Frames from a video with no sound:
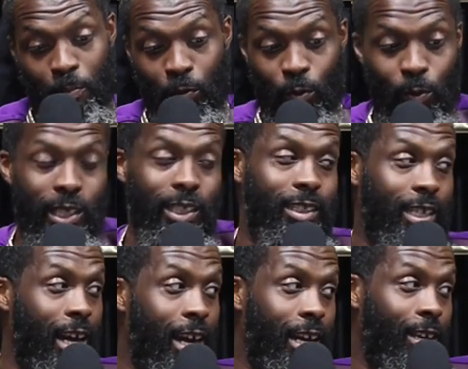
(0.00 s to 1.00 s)
We in
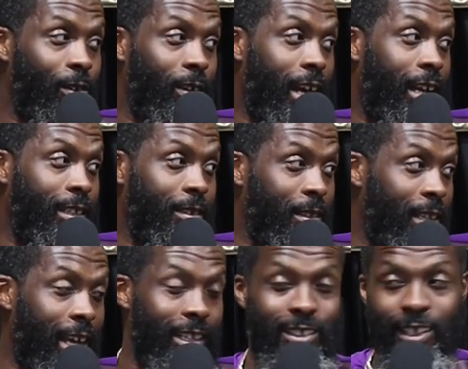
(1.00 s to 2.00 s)
Chicago, a
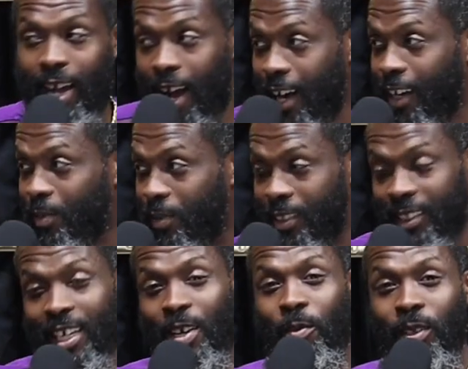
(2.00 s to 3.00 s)
lot of Chicagoans,
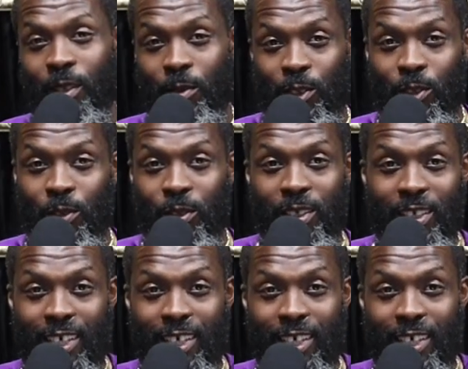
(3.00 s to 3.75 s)
what they was doing,